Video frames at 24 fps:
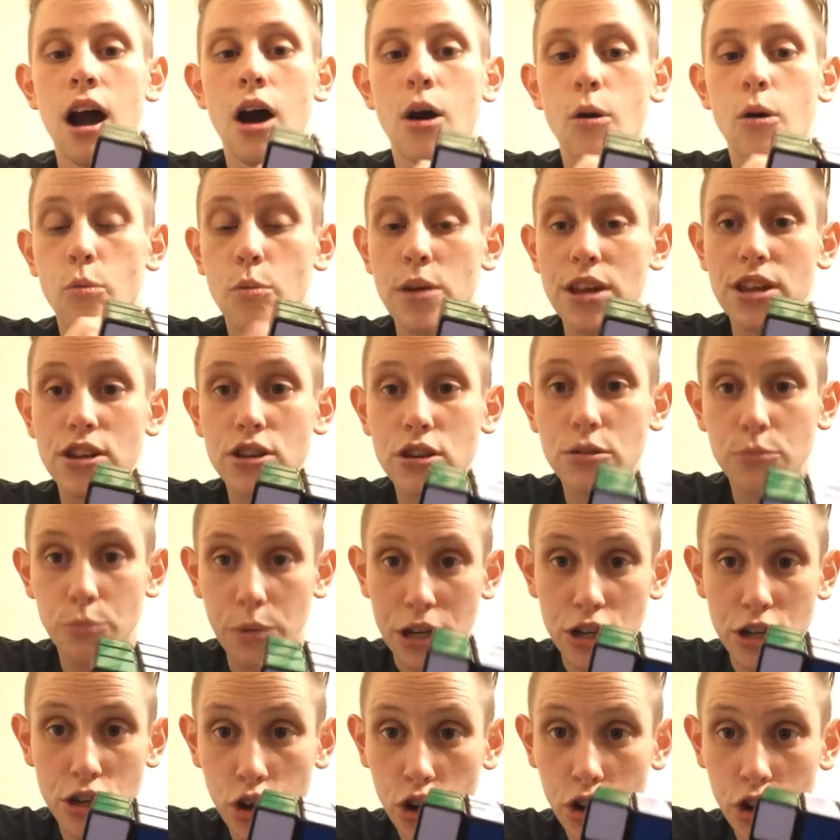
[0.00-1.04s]
we
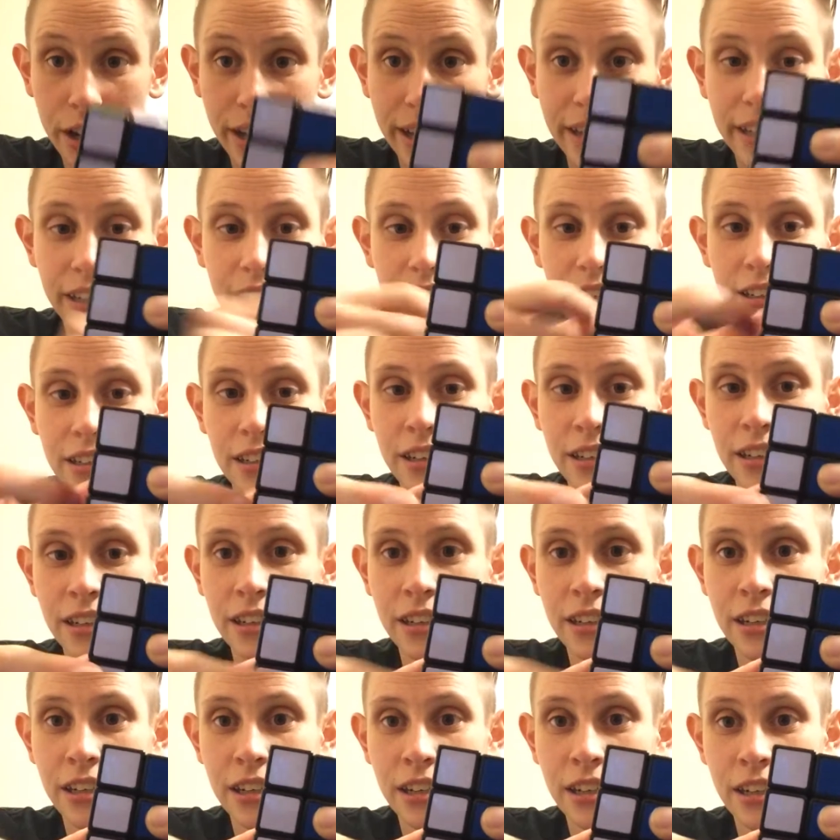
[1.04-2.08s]
could
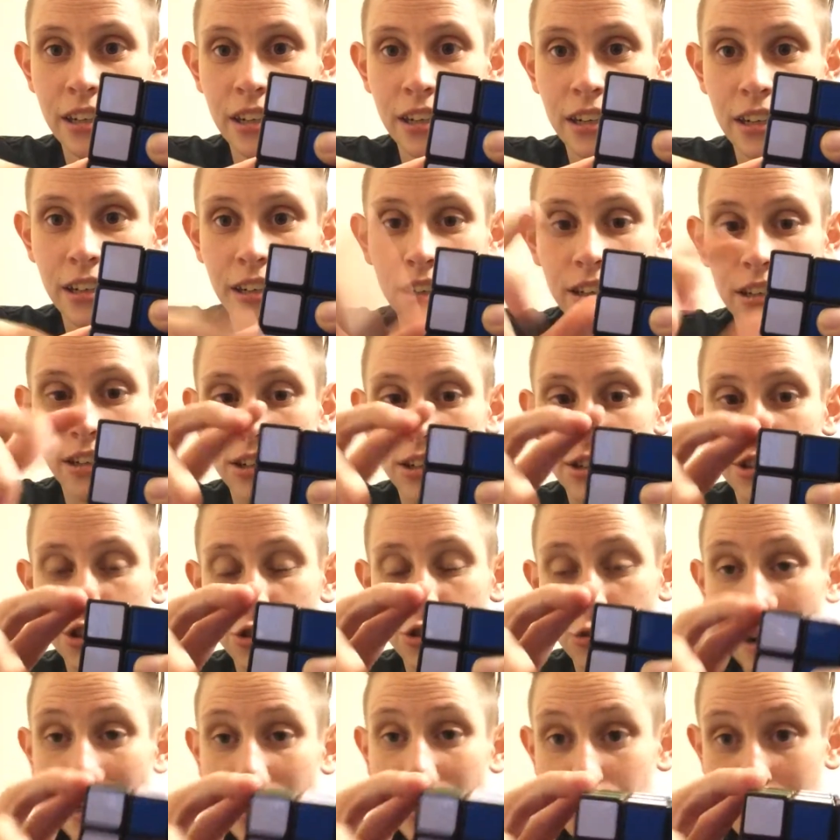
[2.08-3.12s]

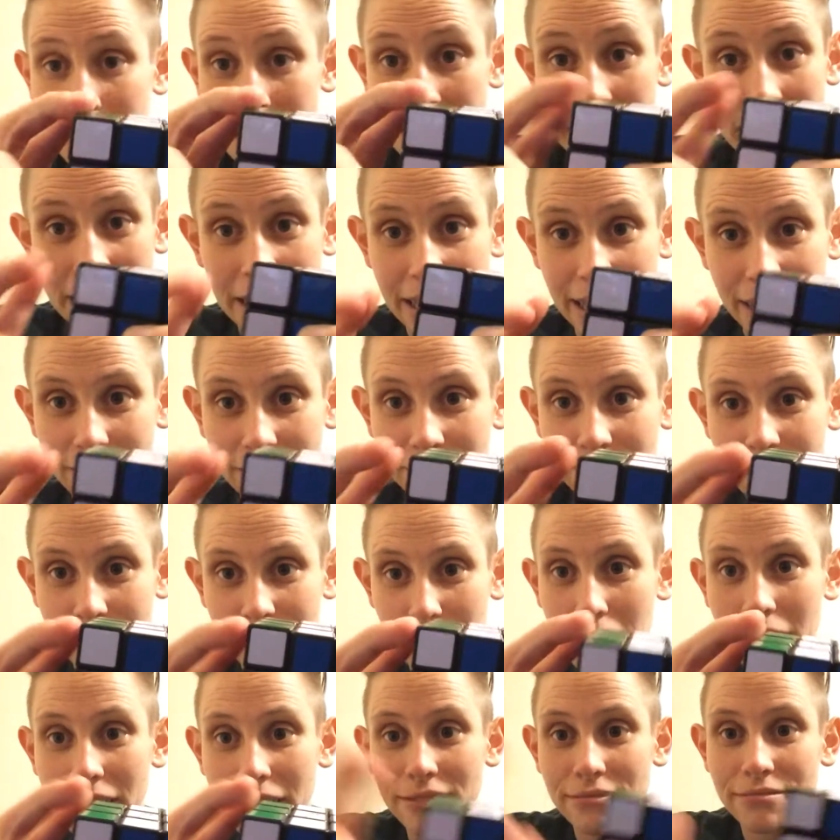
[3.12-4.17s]
try doing it again,
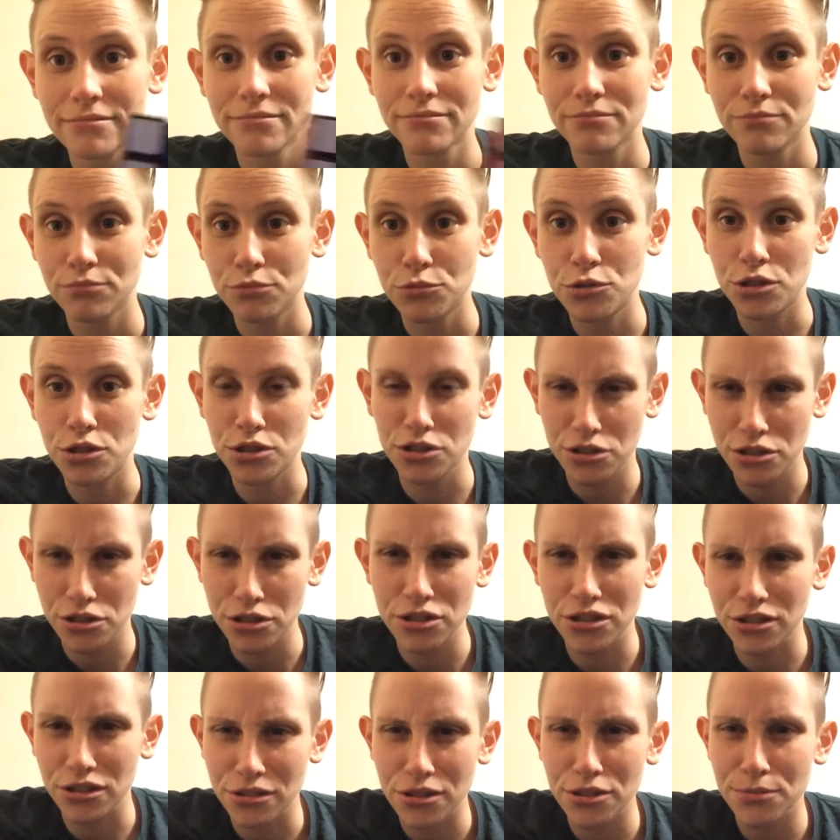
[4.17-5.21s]
right?
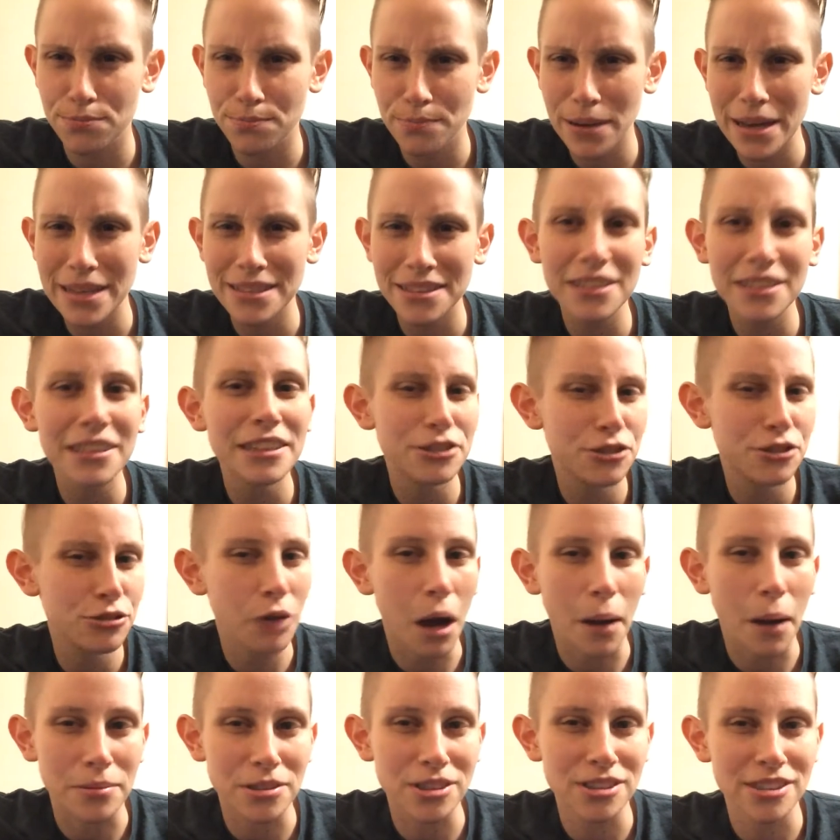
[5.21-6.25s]
There's basically two
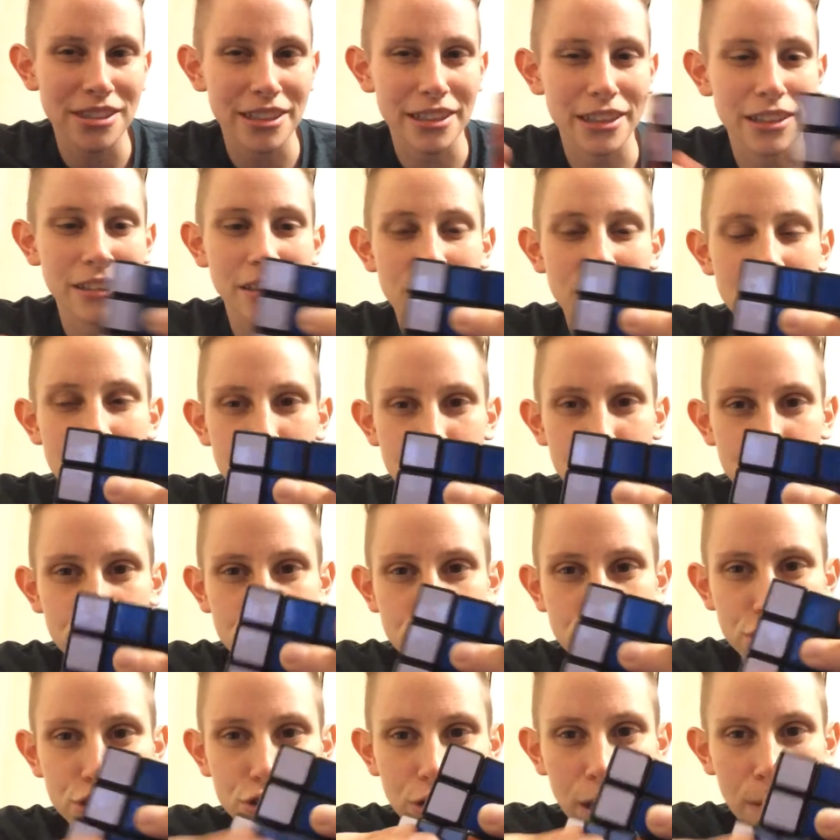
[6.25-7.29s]
options here. You
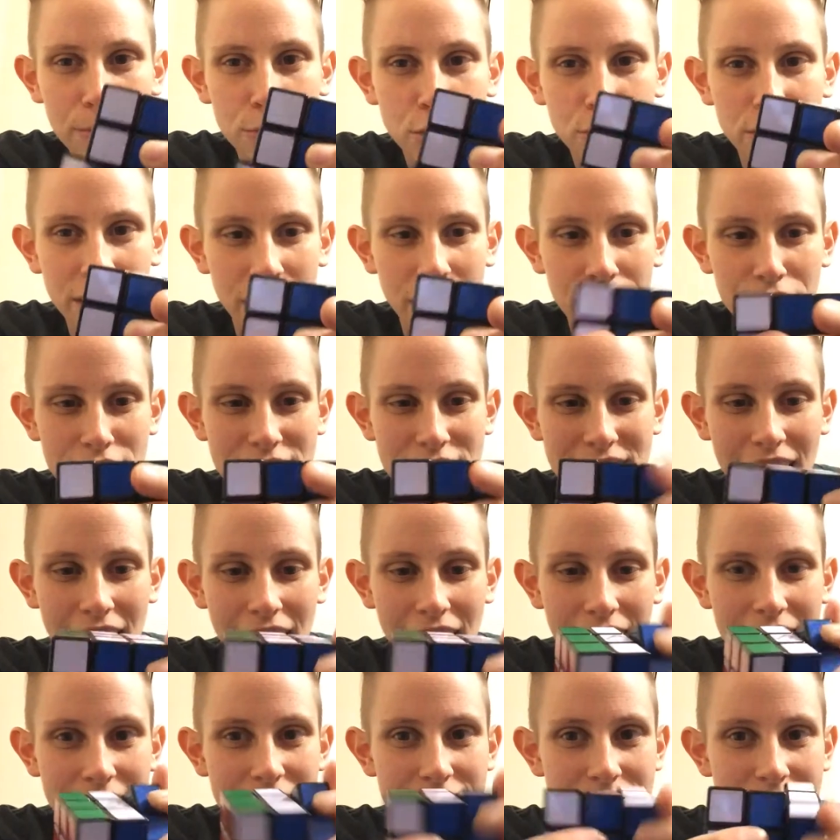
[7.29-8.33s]
could try moving other
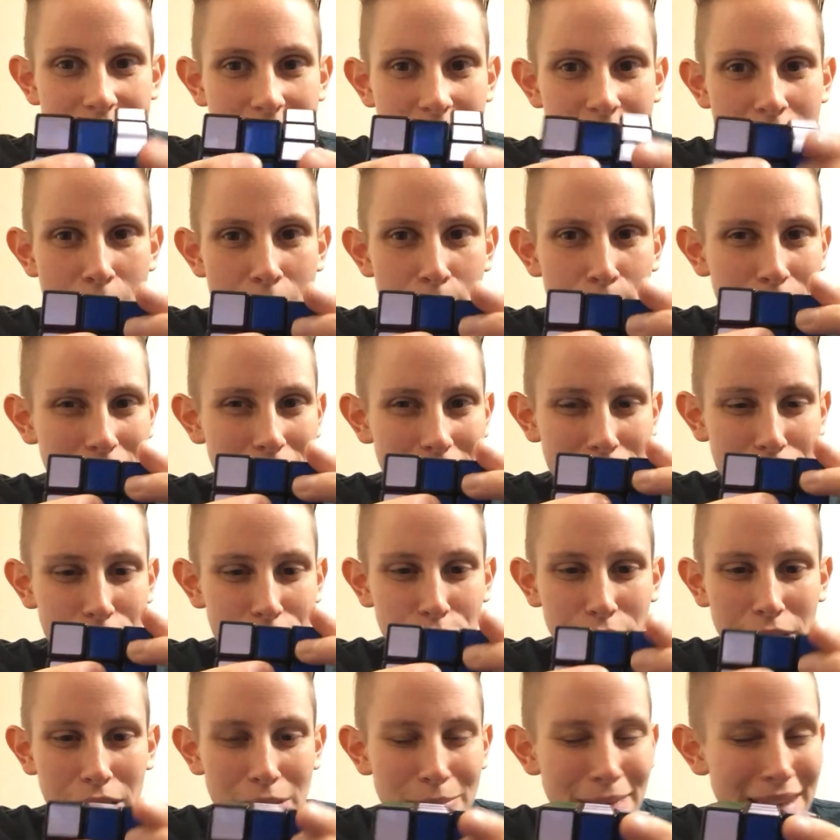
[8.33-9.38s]
sides, but it doesn't
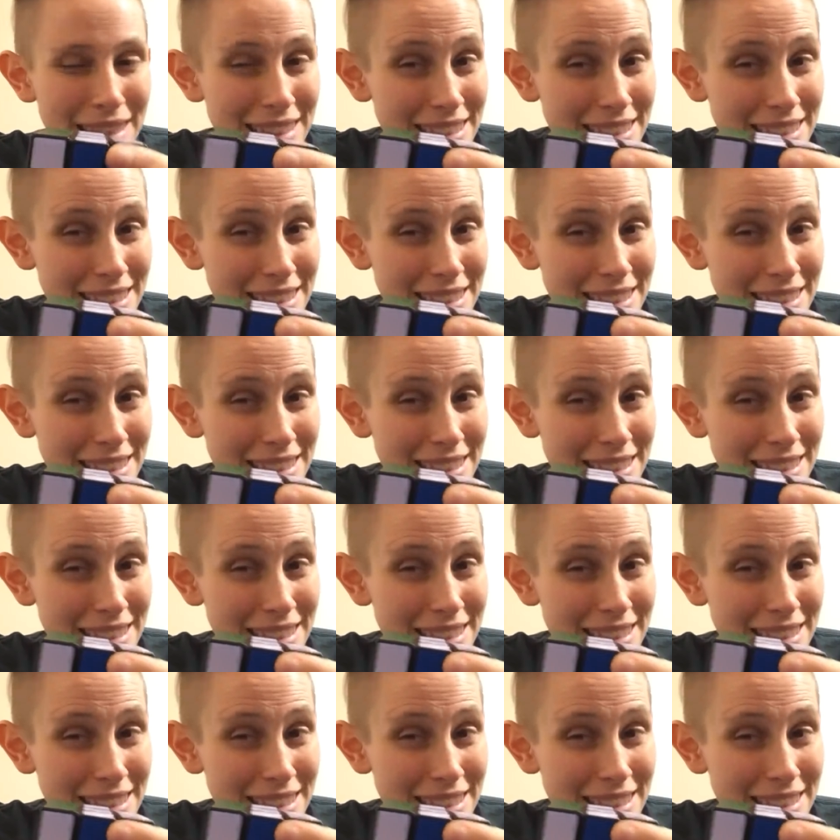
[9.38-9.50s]
really make